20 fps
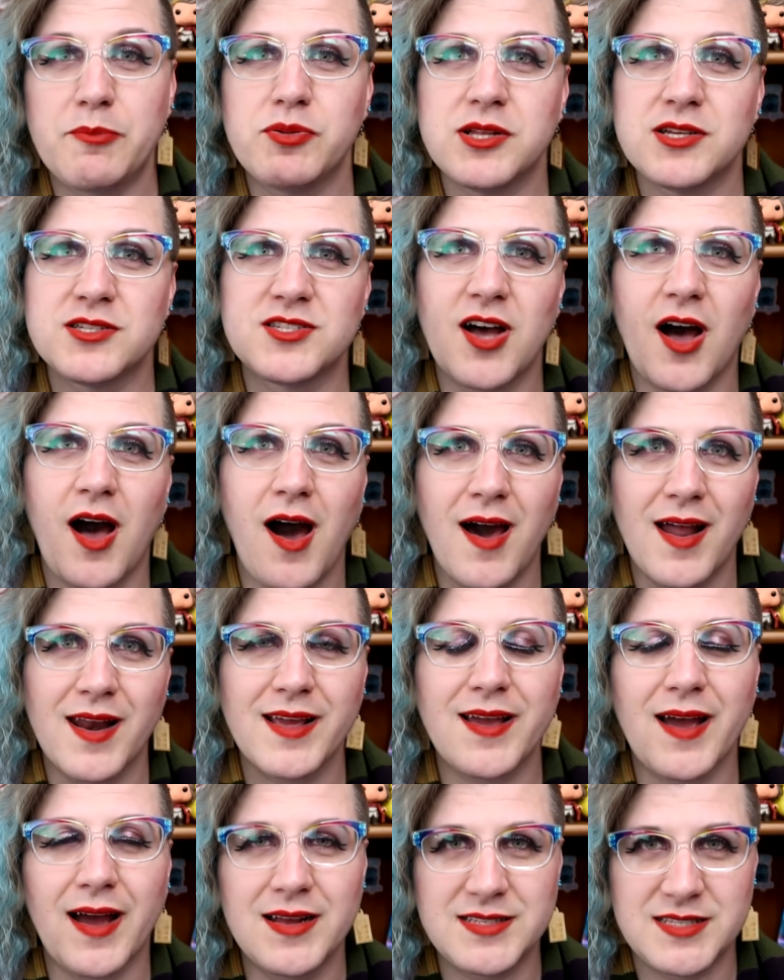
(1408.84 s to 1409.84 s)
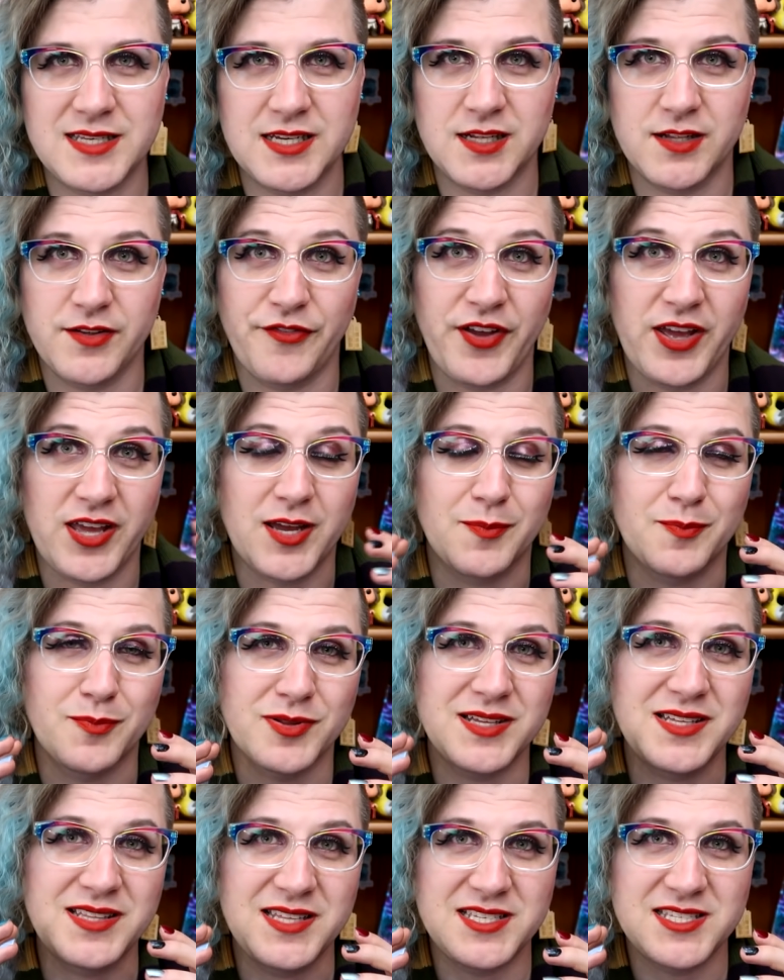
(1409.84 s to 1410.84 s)
platonic ideal of a
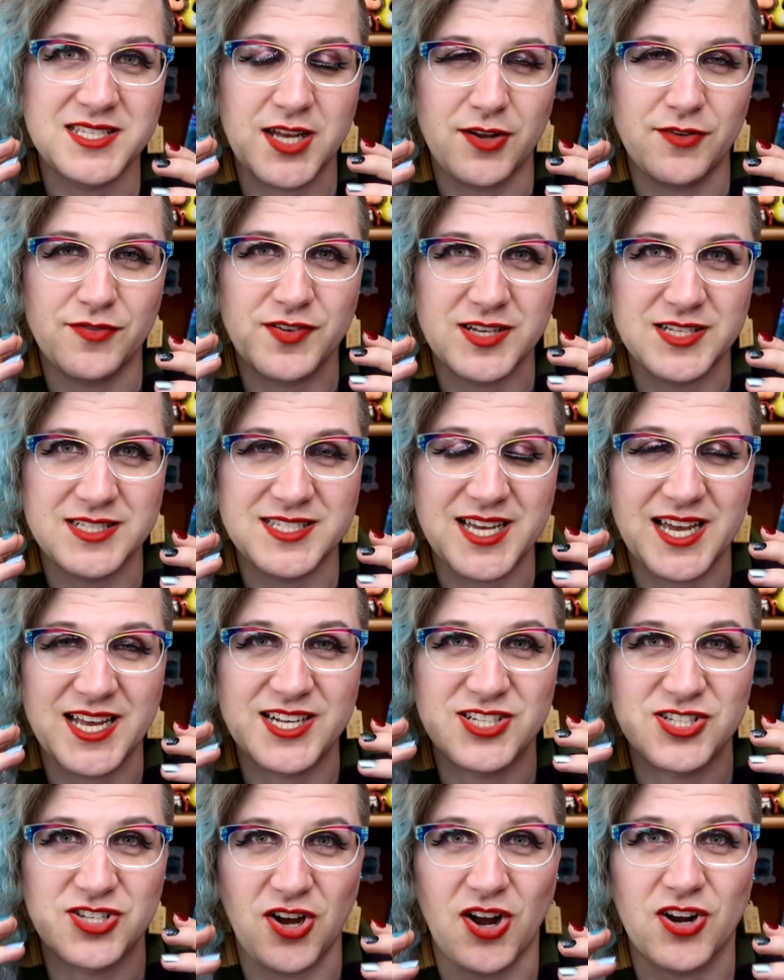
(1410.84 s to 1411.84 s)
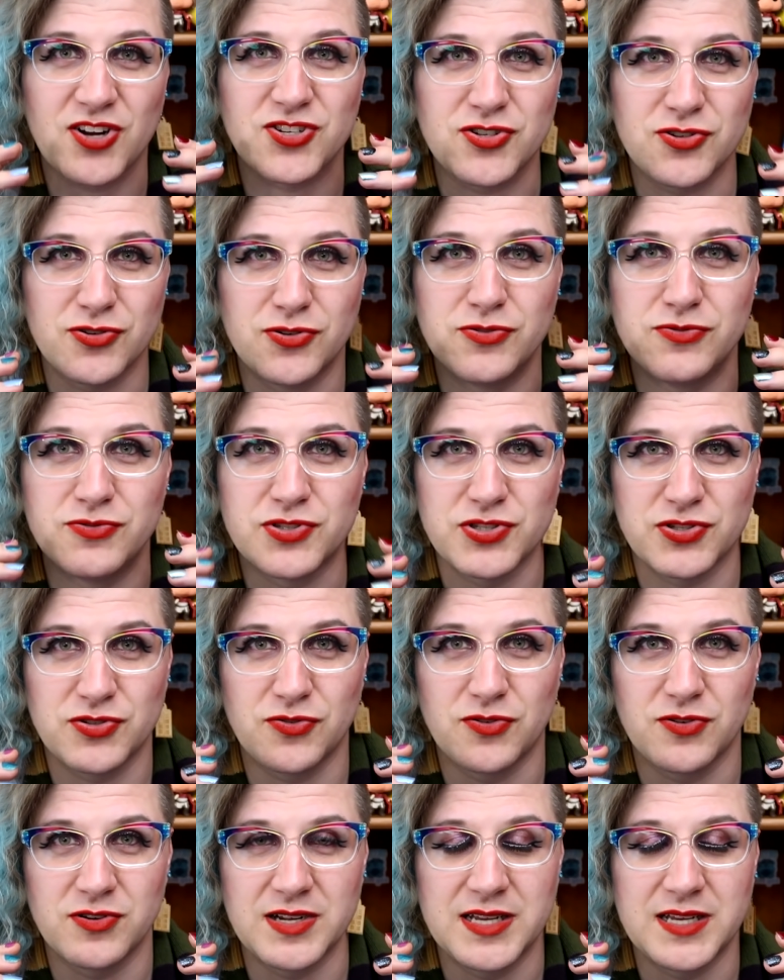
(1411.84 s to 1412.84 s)
completely self-contained Doctor Who
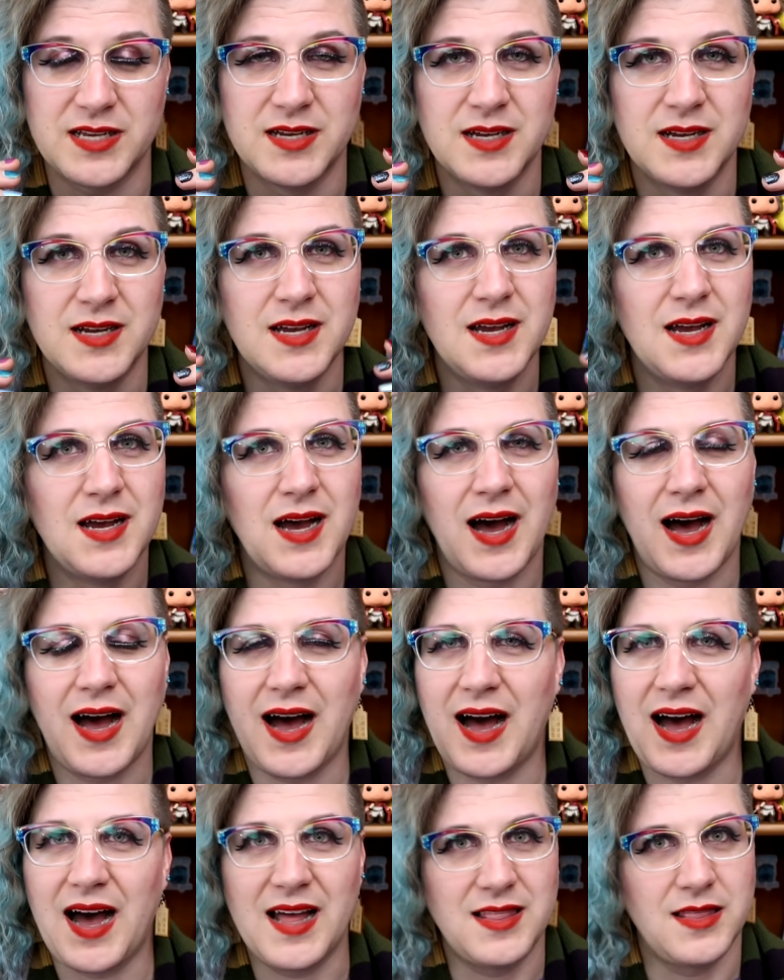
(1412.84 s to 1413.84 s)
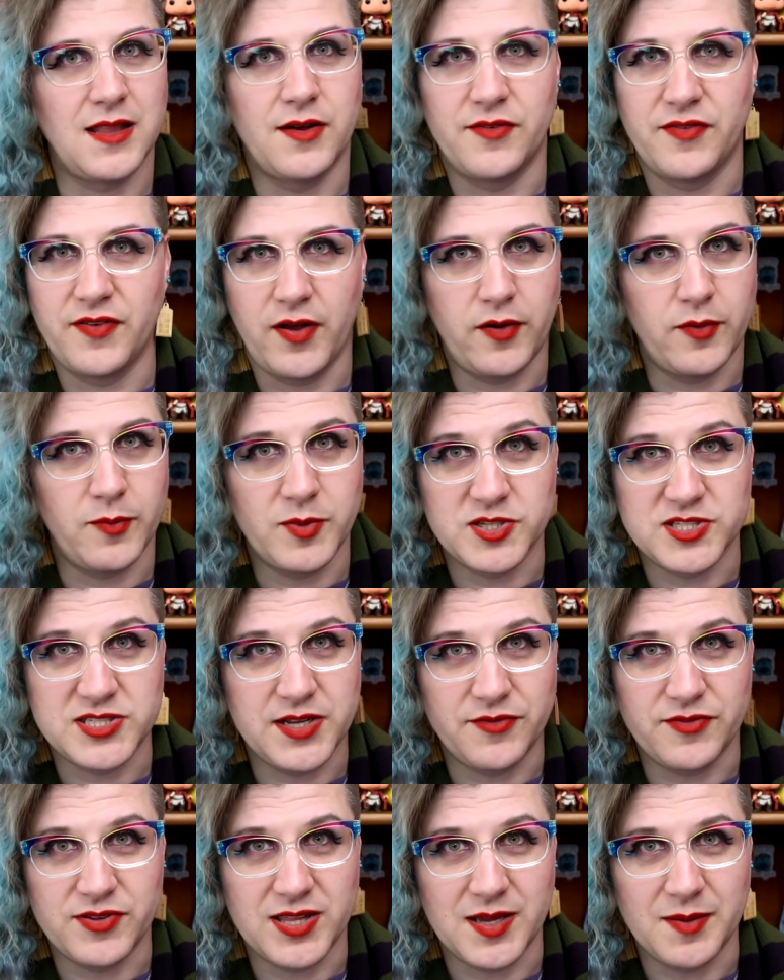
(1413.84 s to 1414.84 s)
story. I love almost
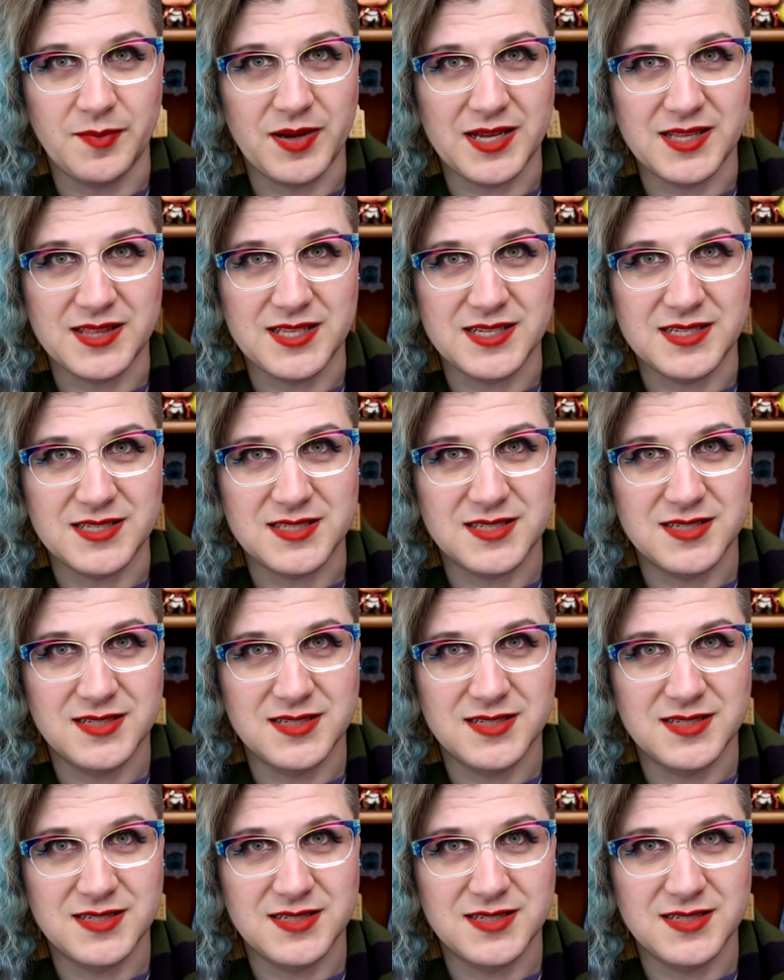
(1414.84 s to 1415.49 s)
everything about this.